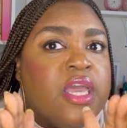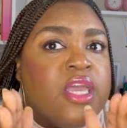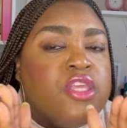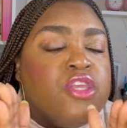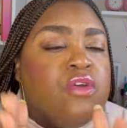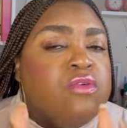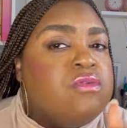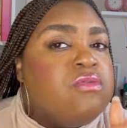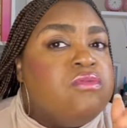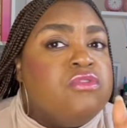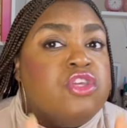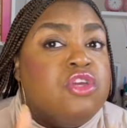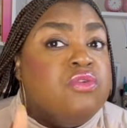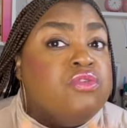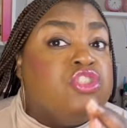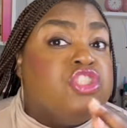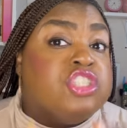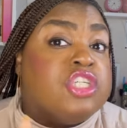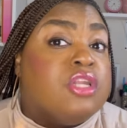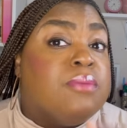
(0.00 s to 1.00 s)
You
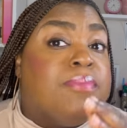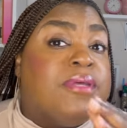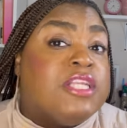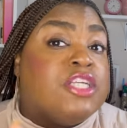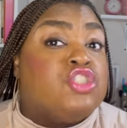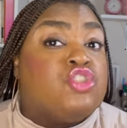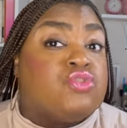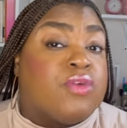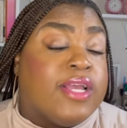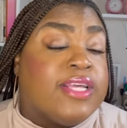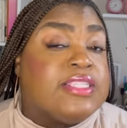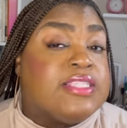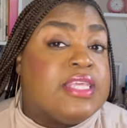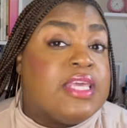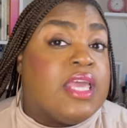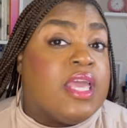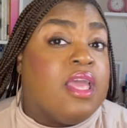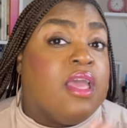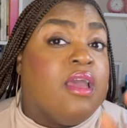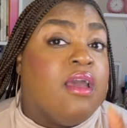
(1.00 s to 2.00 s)
should have been
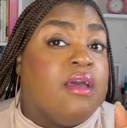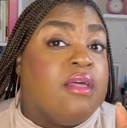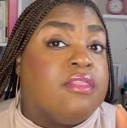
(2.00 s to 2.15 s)
addressing